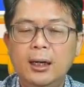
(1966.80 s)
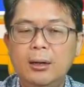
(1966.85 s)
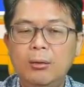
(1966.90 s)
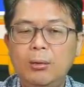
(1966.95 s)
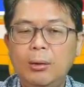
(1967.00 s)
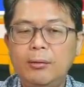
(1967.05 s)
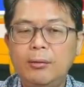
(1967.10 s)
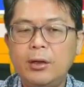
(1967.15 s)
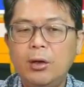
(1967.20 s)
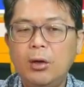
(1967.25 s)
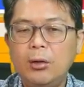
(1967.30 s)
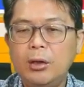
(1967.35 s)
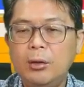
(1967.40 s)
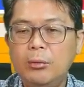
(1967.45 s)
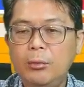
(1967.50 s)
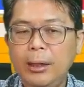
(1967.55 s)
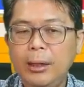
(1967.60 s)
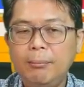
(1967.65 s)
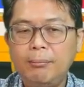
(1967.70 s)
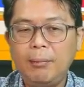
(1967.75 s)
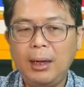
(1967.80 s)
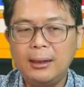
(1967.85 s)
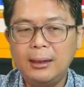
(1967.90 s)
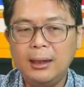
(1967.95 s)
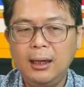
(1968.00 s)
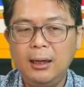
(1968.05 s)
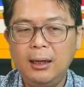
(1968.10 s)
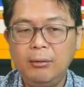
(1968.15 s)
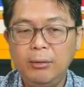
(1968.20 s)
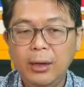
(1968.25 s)
what we call
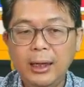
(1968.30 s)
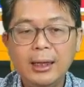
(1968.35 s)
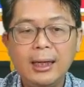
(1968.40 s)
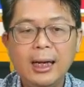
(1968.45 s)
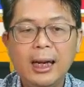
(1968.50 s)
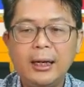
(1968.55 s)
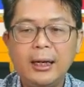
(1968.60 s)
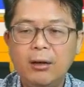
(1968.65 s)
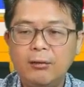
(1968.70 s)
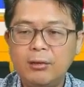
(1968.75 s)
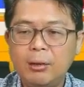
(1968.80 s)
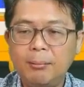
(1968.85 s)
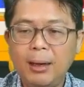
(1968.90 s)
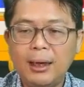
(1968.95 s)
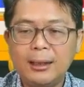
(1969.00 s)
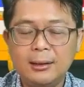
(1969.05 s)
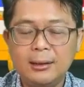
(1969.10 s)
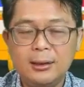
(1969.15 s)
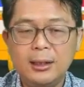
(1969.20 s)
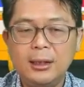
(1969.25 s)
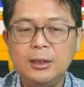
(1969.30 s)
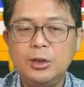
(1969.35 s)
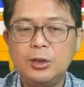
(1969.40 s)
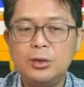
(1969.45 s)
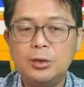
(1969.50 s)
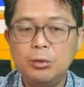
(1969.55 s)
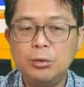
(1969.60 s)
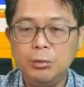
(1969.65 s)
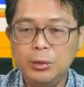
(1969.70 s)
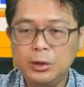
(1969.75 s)
the red line of the
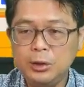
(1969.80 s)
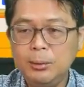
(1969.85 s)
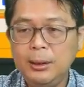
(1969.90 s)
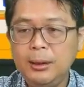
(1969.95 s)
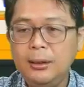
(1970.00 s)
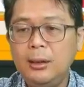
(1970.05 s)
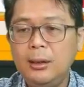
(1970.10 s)
market stages.